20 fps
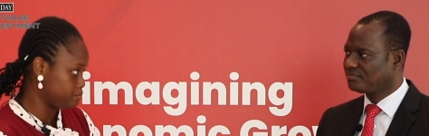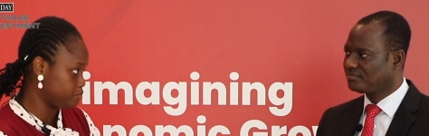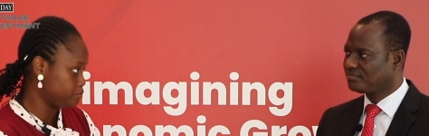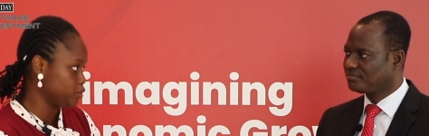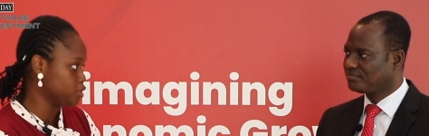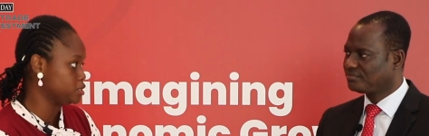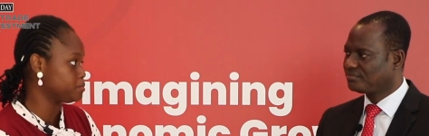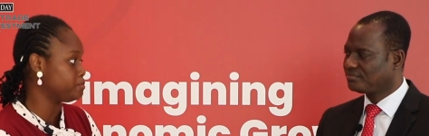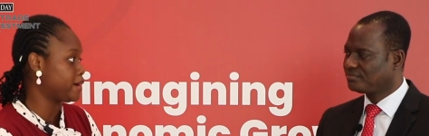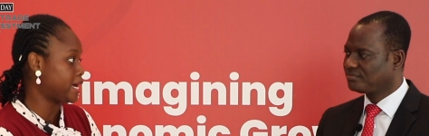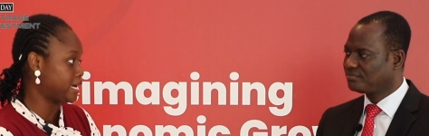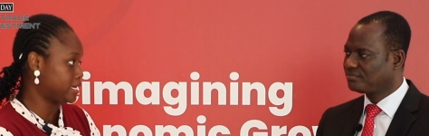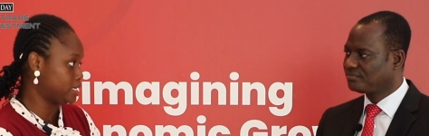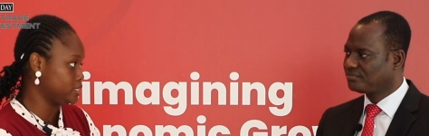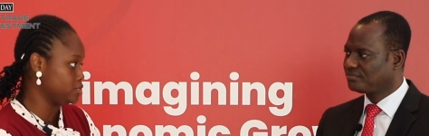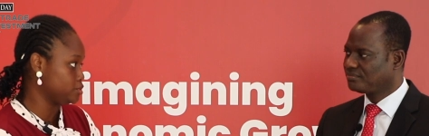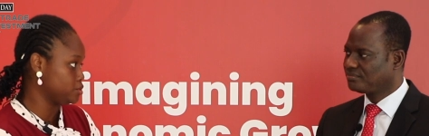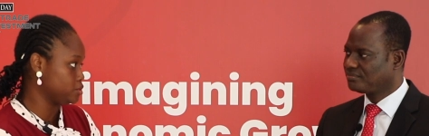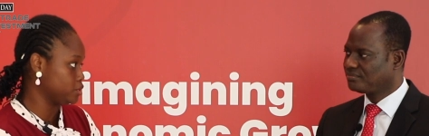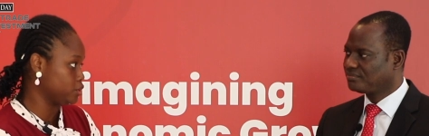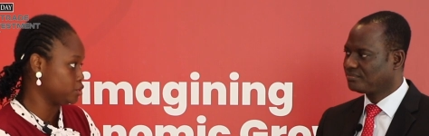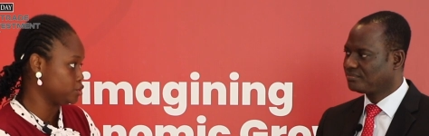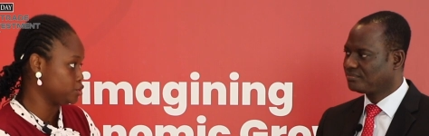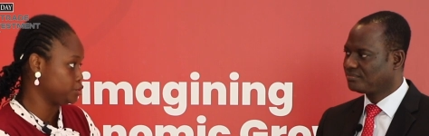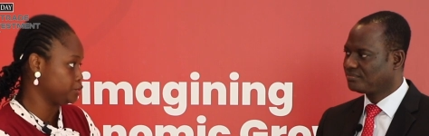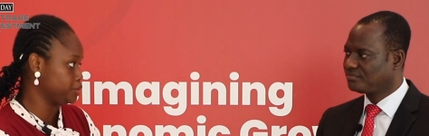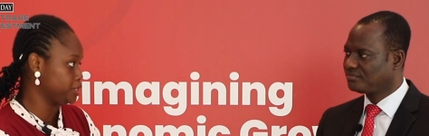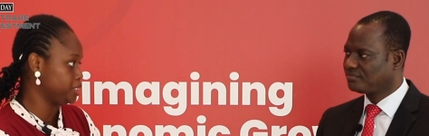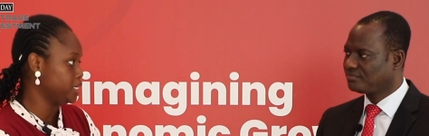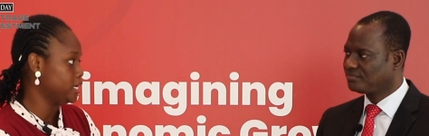Speaker 1: put back into the
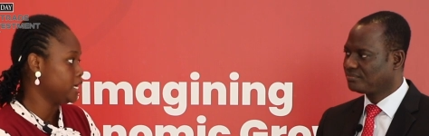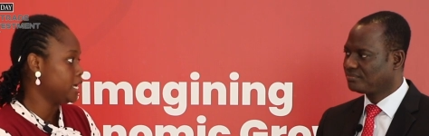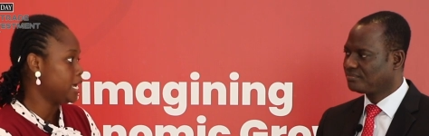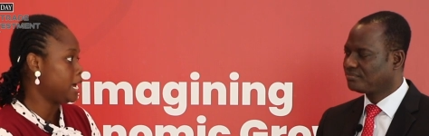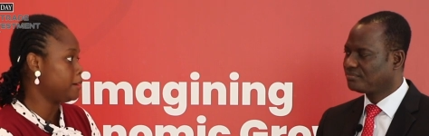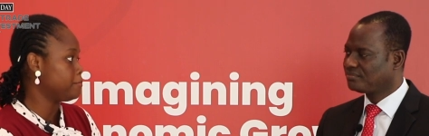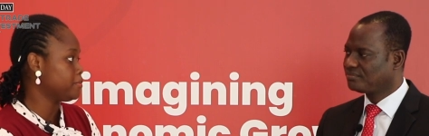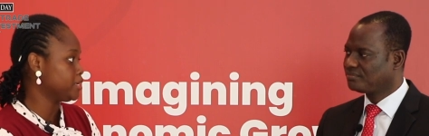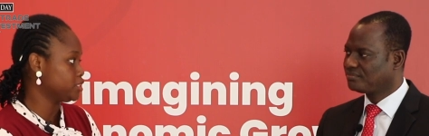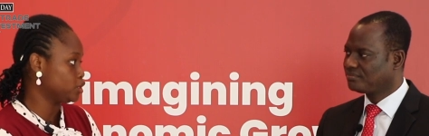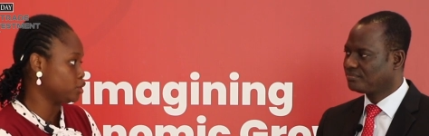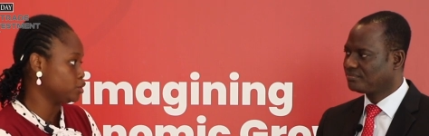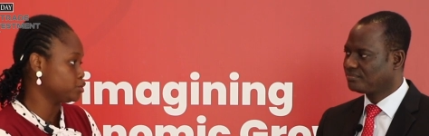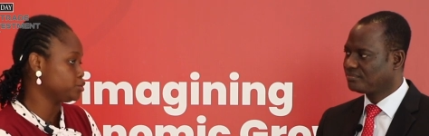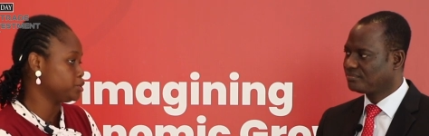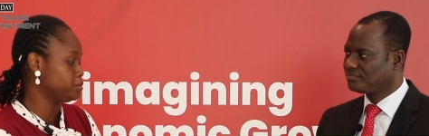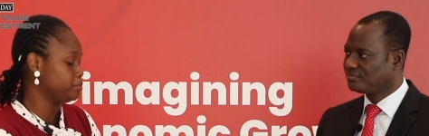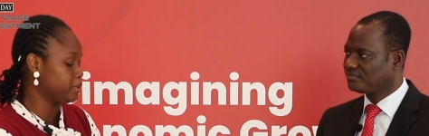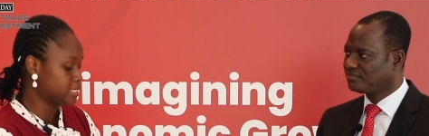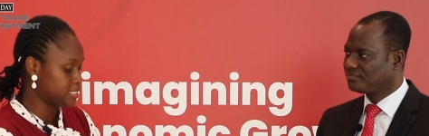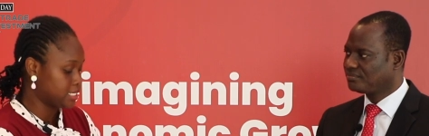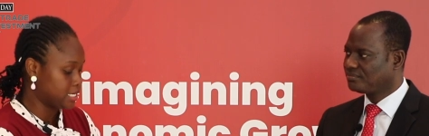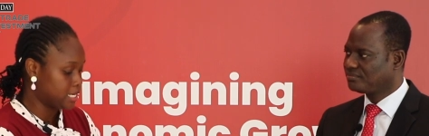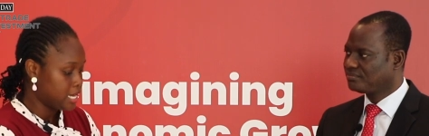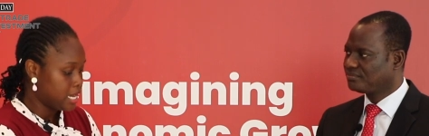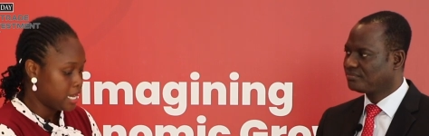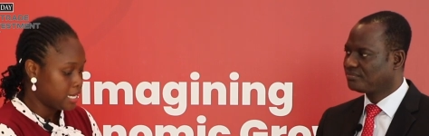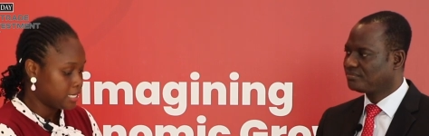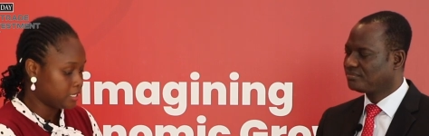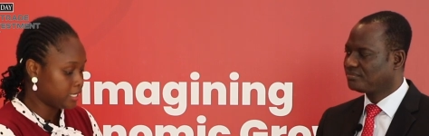country and make the country better.
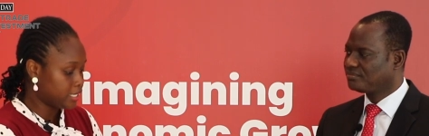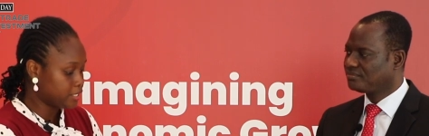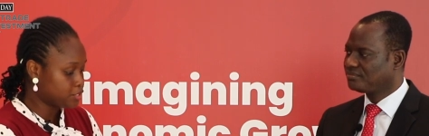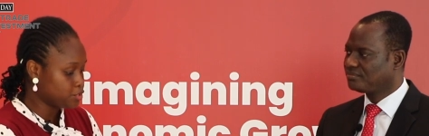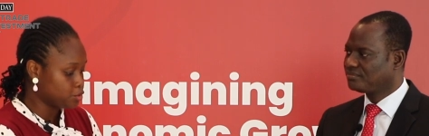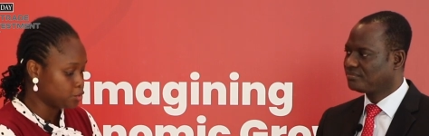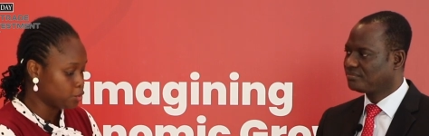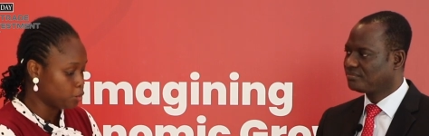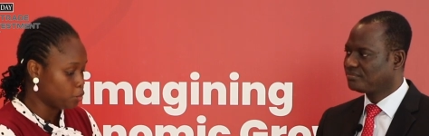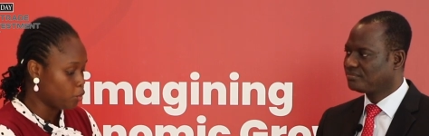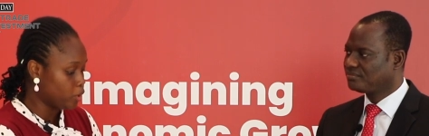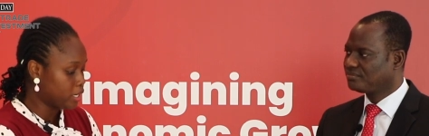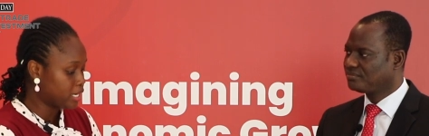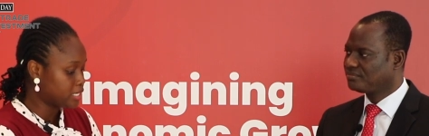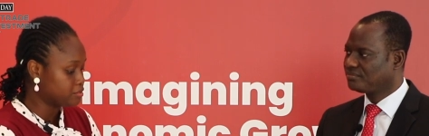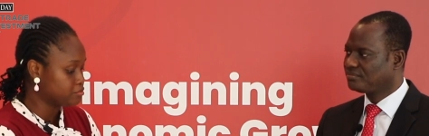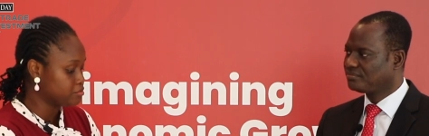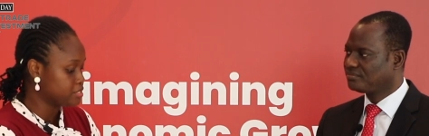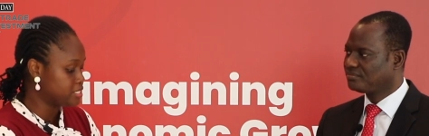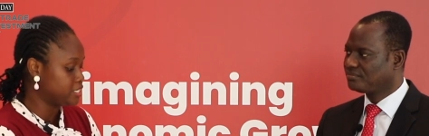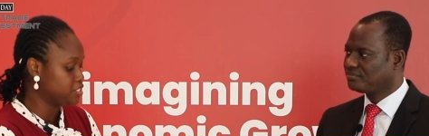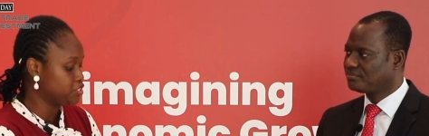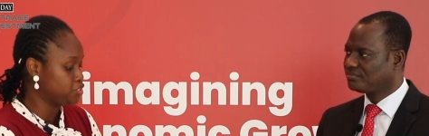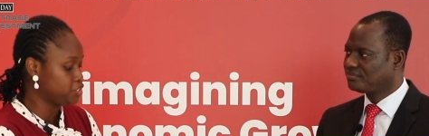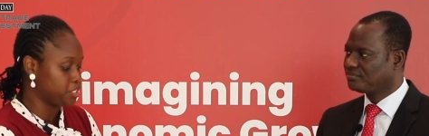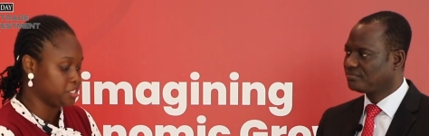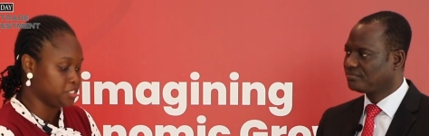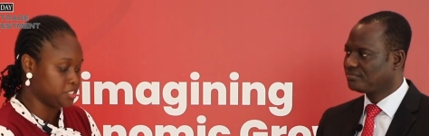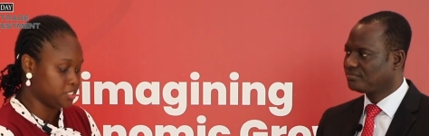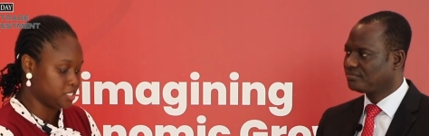I'd like to know what are the
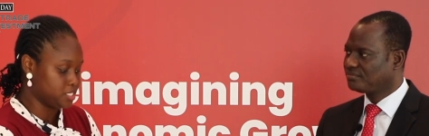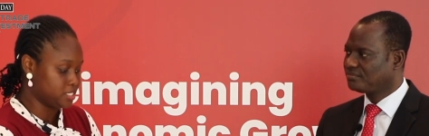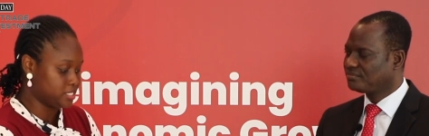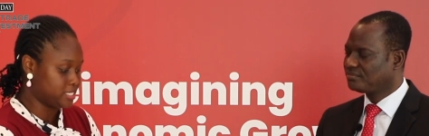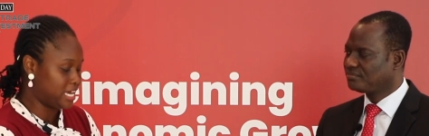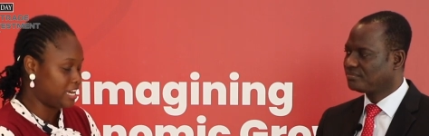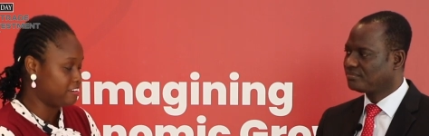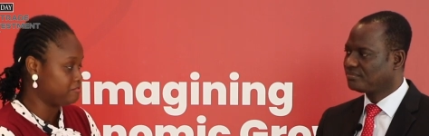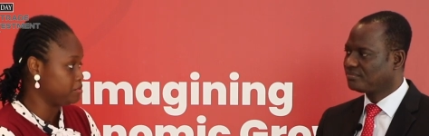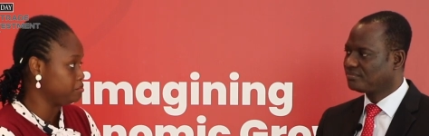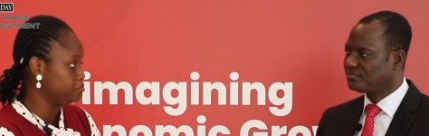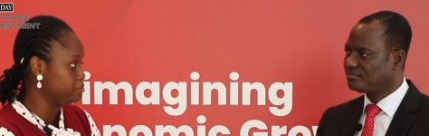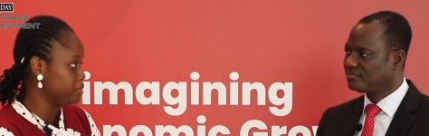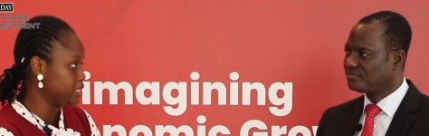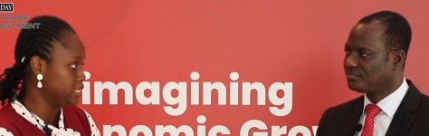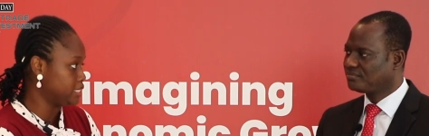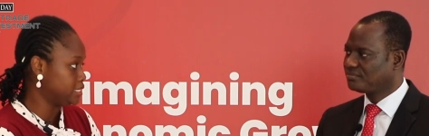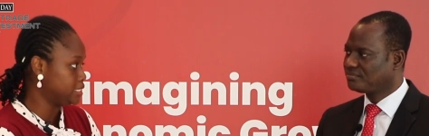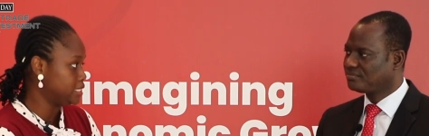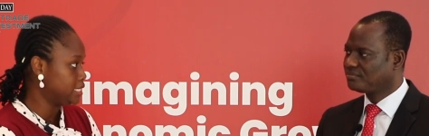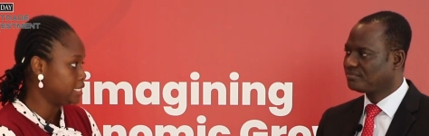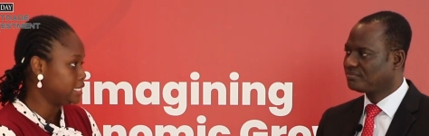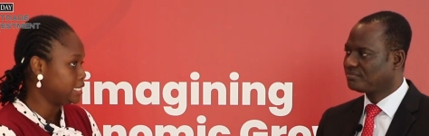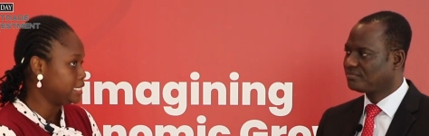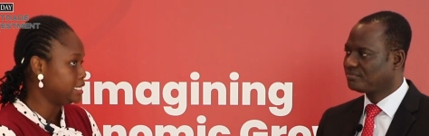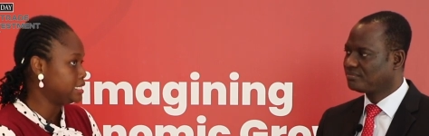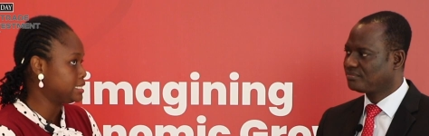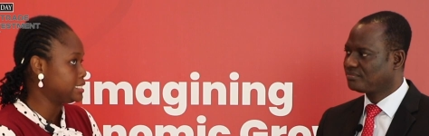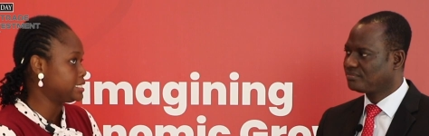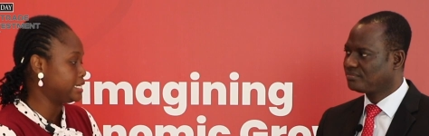recent changes that have been made
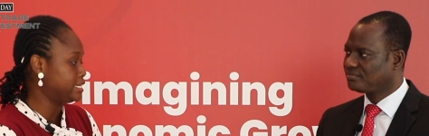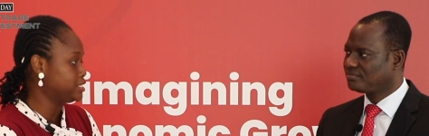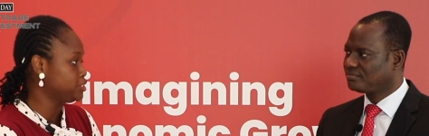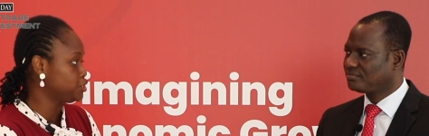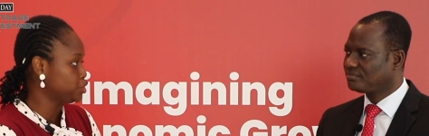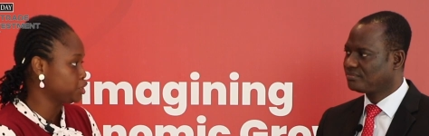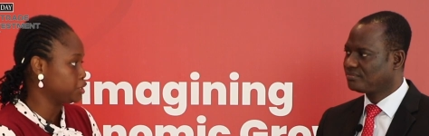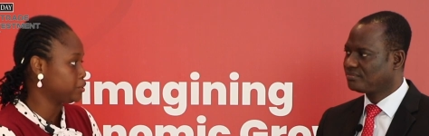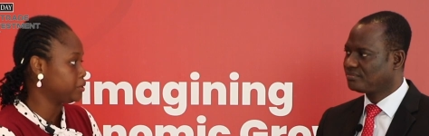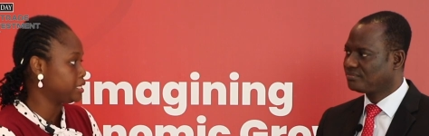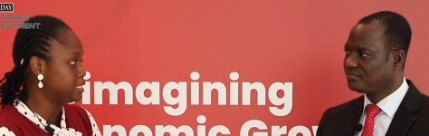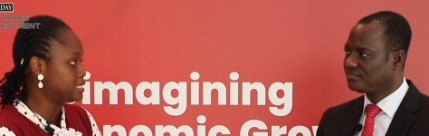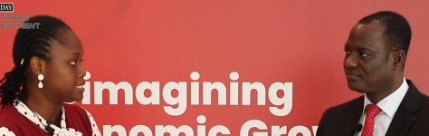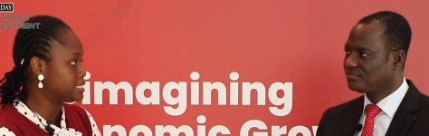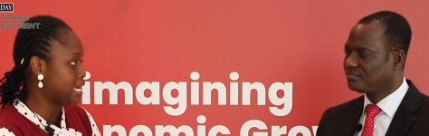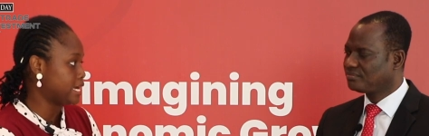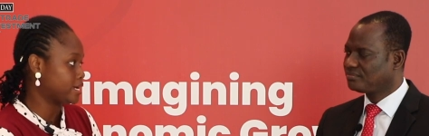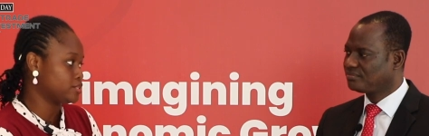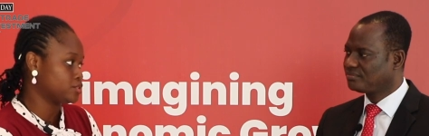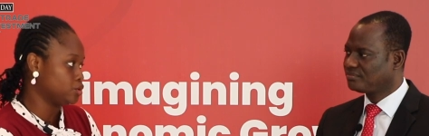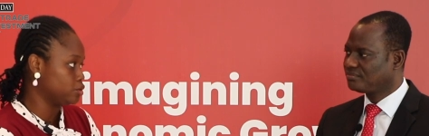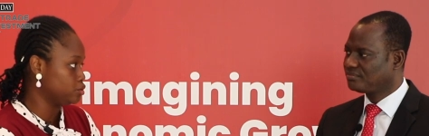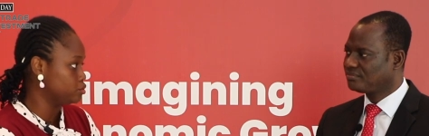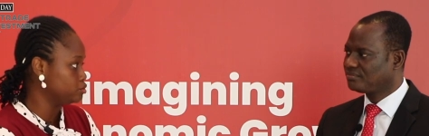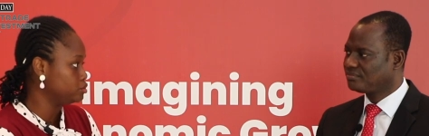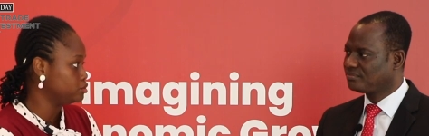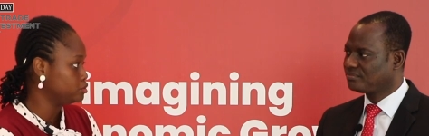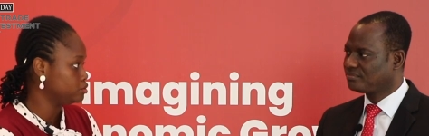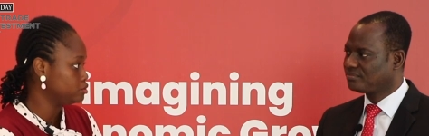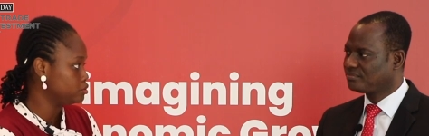in the Nigerian tax code.